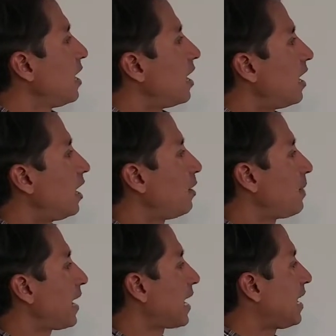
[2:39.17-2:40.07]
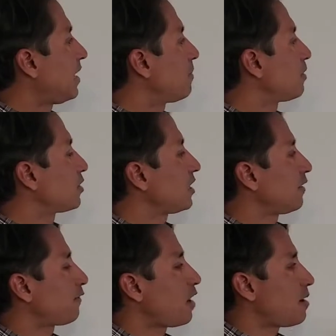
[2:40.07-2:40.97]
I got numbers in the
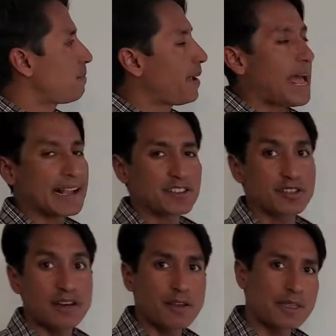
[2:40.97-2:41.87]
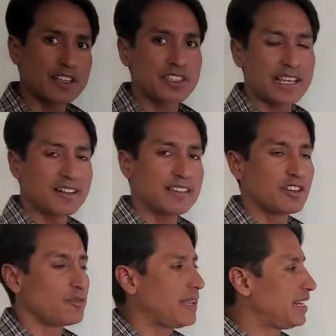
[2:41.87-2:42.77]
front and back, so now things get a
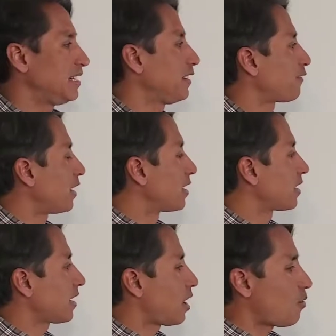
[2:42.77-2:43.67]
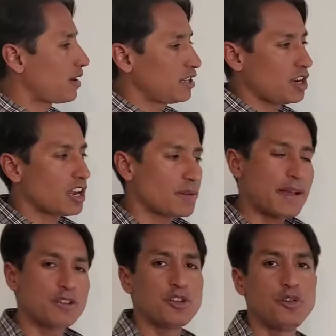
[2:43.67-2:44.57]
little bit different. And I want to talk
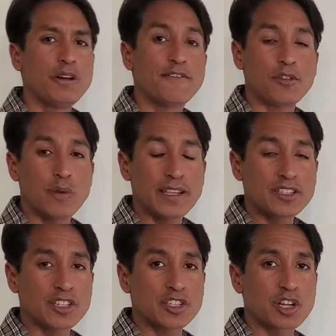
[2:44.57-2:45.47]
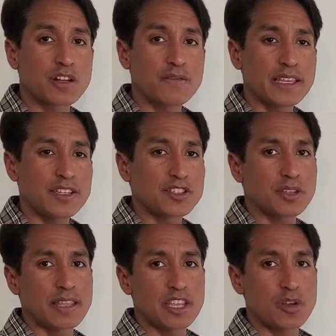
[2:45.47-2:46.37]
about 2 different ways to solve these so
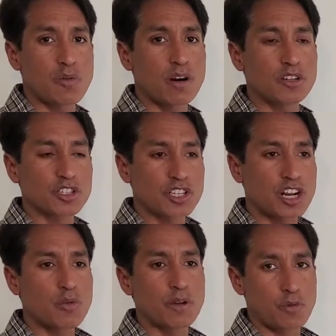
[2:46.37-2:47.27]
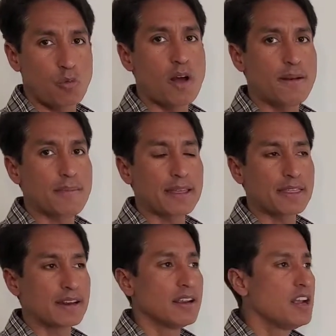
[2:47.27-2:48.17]
that you aren't stuck with one
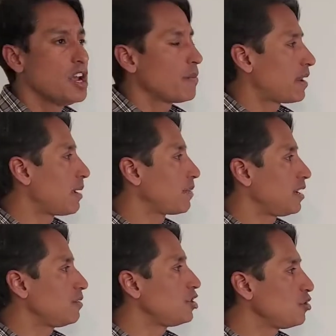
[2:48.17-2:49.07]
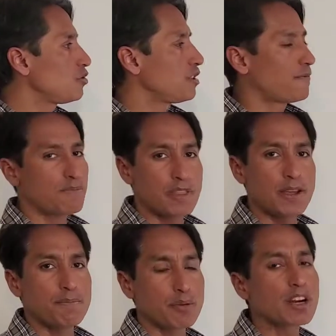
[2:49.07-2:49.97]
method. But I'm going to do
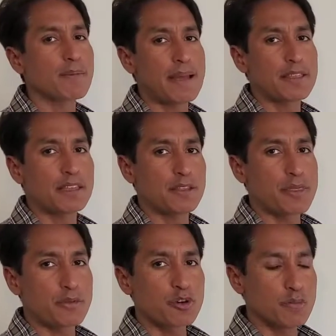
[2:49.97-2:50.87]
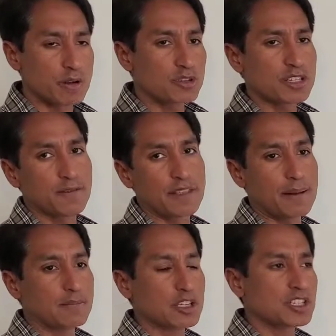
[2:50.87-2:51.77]
the book method through most of
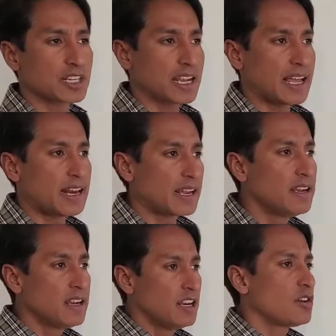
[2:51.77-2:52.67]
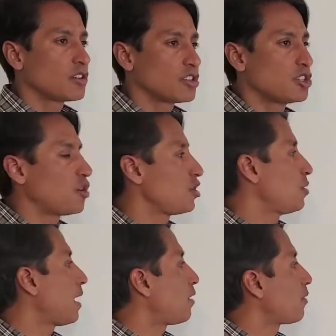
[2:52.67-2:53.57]
them just to kind of show
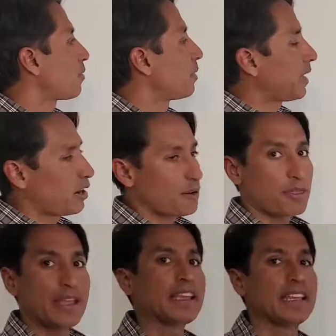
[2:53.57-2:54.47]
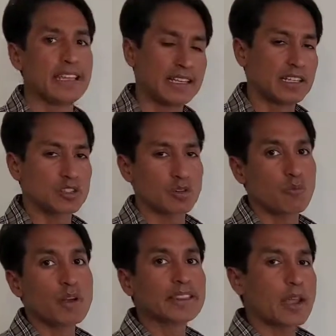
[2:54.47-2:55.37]
you how their thinking is
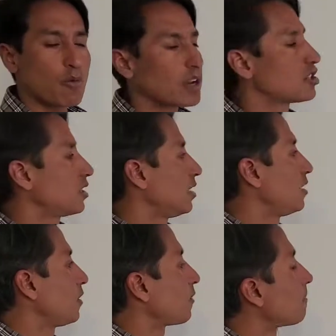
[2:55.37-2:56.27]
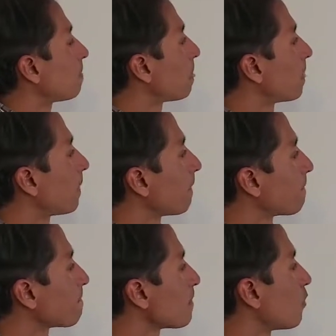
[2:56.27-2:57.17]
and what they want you to do.
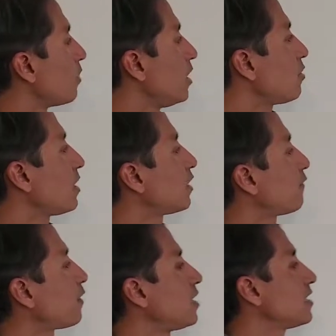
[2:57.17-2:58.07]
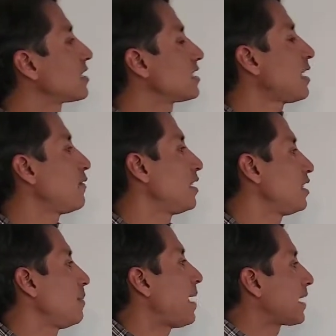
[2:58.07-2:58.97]
We know that the front is a 7 and
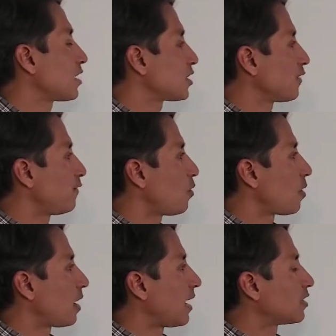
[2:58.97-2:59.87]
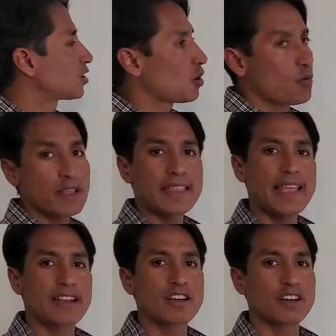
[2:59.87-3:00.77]
the back is a 4. And so what they
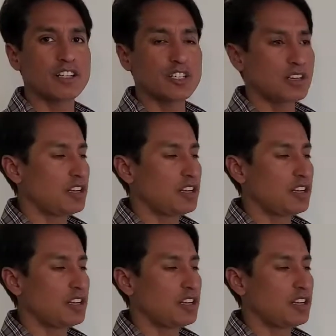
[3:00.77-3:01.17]
encourage you to